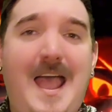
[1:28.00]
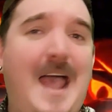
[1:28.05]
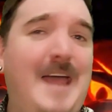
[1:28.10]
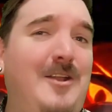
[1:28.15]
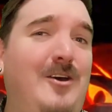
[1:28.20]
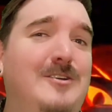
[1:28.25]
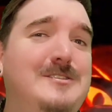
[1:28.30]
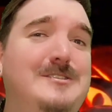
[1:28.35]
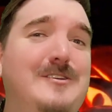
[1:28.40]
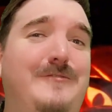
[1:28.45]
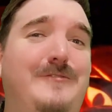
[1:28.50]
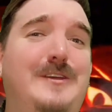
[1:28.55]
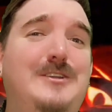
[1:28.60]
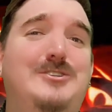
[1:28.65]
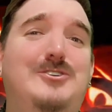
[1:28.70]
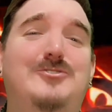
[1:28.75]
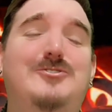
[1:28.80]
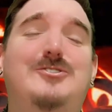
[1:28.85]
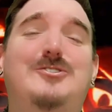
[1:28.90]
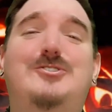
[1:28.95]
and also
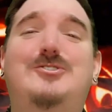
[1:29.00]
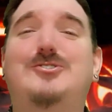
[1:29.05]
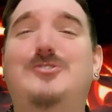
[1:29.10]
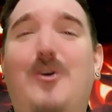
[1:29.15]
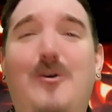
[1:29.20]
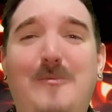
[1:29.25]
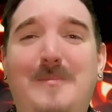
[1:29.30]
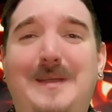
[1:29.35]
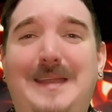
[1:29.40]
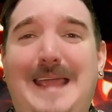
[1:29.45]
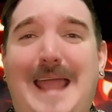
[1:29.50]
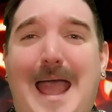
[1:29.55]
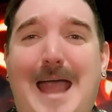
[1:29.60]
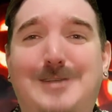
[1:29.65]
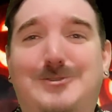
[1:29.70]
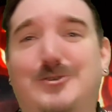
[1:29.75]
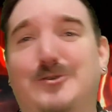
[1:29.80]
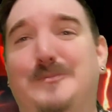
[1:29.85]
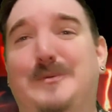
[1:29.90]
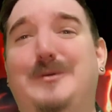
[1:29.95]
features so many
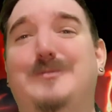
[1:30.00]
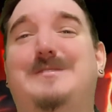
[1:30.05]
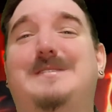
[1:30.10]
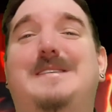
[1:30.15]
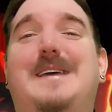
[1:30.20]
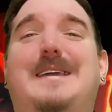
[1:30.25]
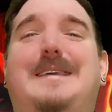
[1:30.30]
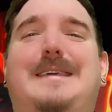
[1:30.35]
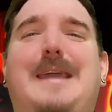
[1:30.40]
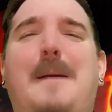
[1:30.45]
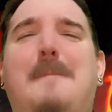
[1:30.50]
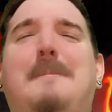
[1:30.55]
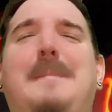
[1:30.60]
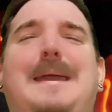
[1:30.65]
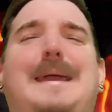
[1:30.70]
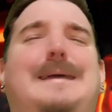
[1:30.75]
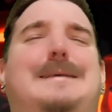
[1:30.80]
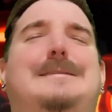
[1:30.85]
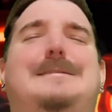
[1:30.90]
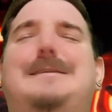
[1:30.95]
attributes that get
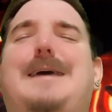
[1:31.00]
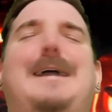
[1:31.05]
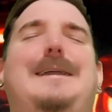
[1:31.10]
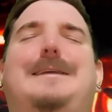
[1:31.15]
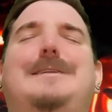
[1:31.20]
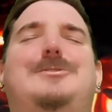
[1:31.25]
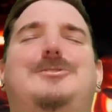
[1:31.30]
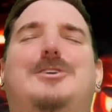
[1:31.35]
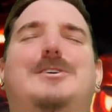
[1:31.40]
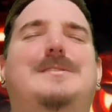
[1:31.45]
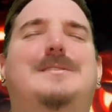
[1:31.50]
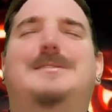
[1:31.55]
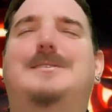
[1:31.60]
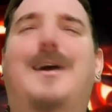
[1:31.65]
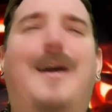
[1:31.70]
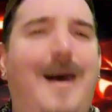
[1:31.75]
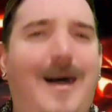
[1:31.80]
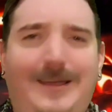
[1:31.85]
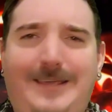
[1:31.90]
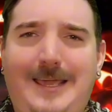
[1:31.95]
me excited just
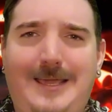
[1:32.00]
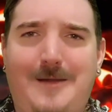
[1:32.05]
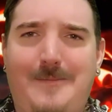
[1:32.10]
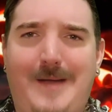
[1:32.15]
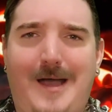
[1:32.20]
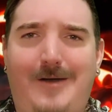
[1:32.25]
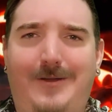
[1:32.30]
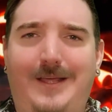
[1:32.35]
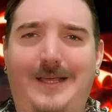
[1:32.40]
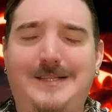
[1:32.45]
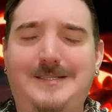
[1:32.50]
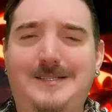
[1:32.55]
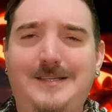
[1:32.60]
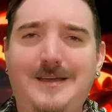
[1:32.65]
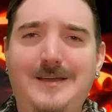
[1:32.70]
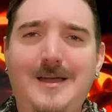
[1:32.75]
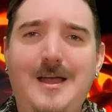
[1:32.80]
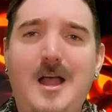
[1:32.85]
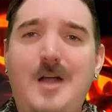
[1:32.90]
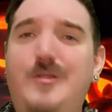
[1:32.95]
talking about it.
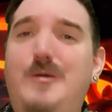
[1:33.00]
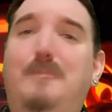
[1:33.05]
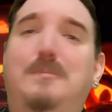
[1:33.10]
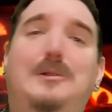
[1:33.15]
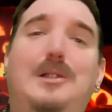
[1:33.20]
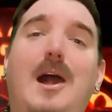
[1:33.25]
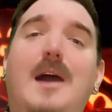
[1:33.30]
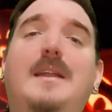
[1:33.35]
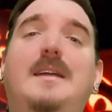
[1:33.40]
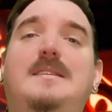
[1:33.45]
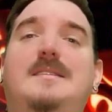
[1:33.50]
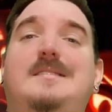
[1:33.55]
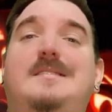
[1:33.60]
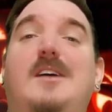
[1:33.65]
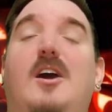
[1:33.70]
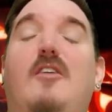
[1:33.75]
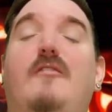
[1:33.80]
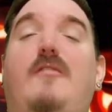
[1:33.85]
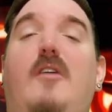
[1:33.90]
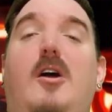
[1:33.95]
The plot
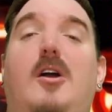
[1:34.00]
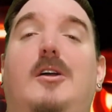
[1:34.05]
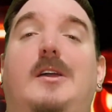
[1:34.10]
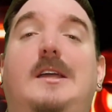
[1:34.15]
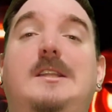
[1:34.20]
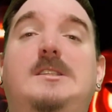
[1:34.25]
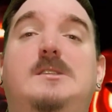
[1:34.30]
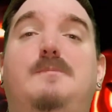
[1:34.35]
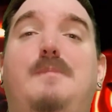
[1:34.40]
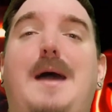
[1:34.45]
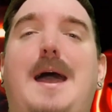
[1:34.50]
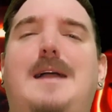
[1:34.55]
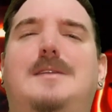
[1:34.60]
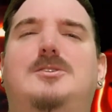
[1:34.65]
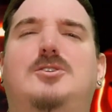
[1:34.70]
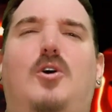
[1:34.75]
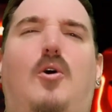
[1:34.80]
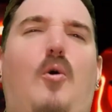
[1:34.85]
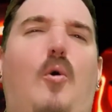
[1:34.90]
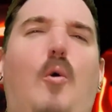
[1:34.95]
itself harkens back
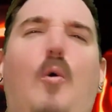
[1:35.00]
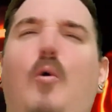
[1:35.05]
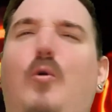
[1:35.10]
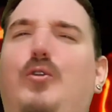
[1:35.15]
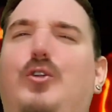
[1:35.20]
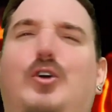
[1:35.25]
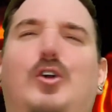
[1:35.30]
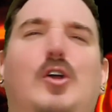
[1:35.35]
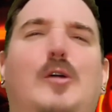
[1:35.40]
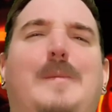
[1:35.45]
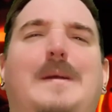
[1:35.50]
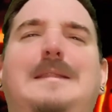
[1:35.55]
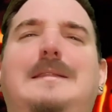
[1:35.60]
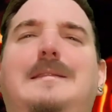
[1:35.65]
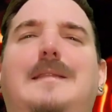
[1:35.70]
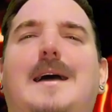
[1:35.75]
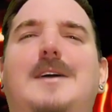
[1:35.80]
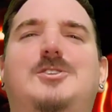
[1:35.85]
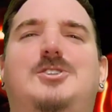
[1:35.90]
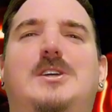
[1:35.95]
to old urban
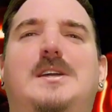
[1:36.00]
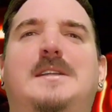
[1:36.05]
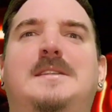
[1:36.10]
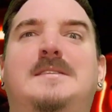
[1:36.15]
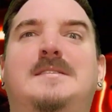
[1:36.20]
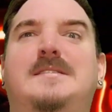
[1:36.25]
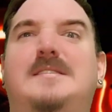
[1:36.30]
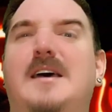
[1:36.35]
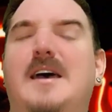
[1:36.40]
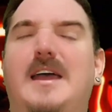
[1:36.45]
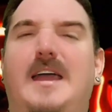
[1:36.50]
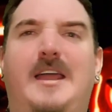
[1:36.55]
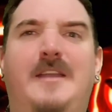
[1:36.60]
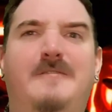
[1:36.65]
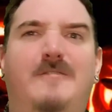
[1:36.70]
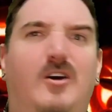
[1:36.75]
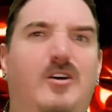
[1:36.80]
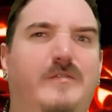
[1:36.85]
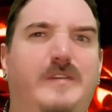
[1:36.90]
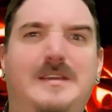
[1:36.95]
legends
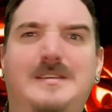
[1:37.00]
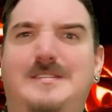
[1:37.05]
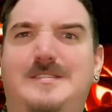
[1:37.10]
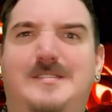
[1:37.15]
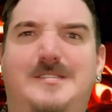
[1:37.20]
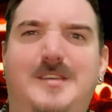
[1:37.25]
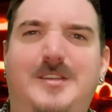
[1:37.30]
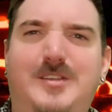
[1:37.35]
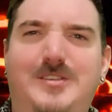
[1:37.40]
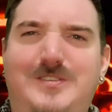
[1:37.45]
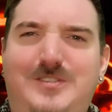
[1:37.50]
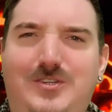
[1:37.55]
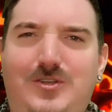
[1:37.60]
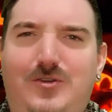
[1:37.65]
involving sinister